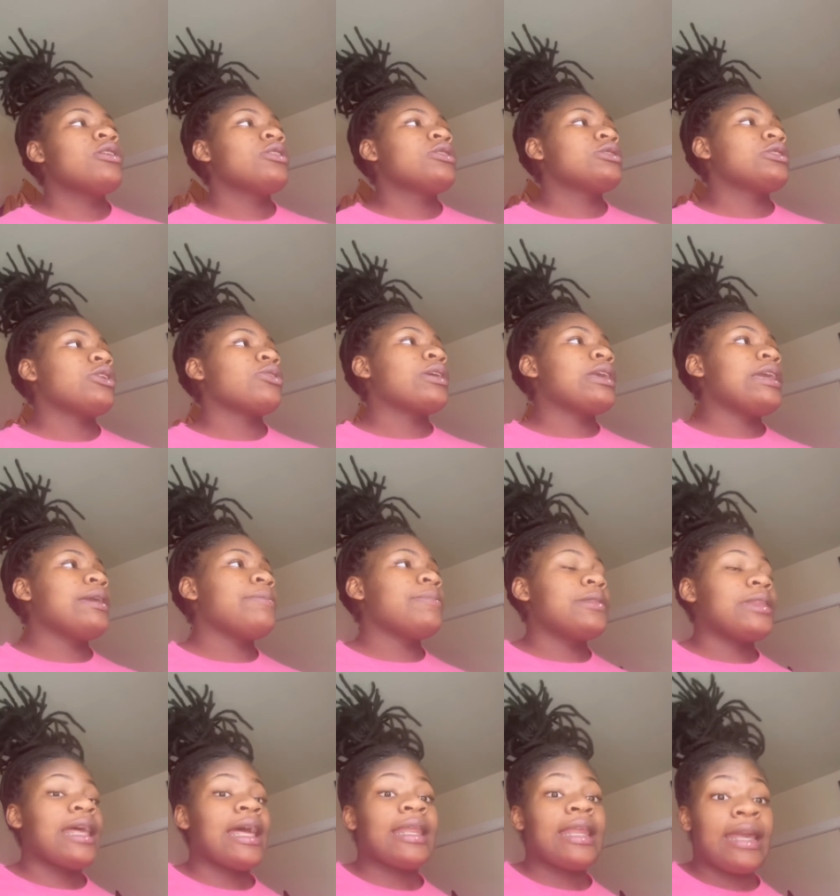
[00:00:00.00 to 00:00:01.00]
So
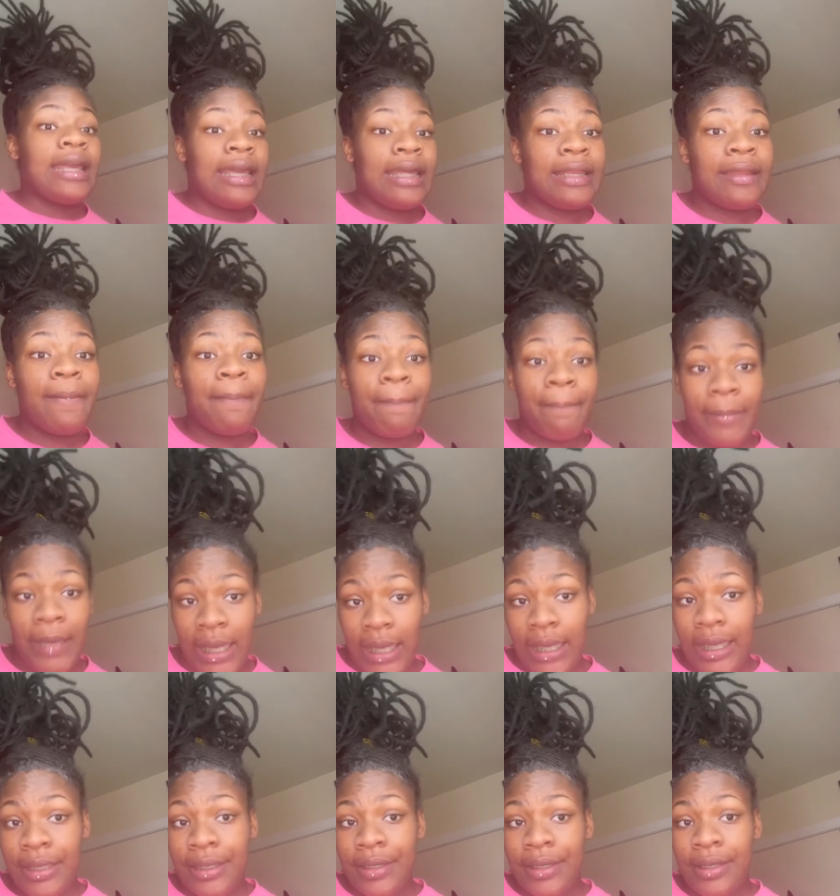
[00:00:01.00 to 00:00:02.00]
keep that in
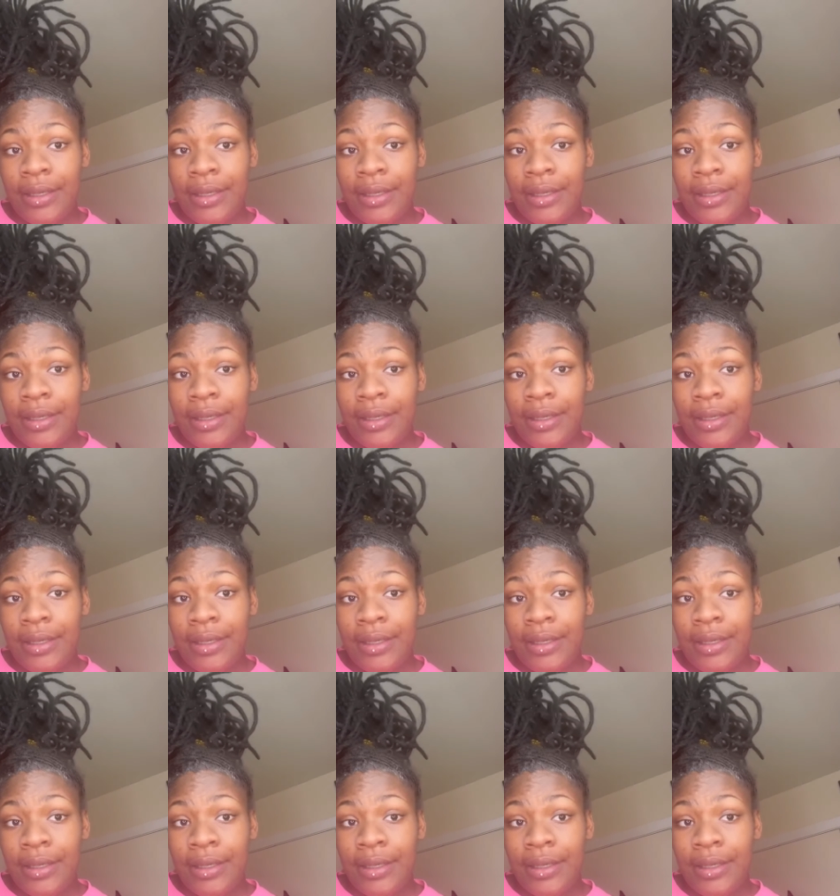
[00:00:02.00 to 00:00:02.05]
mind.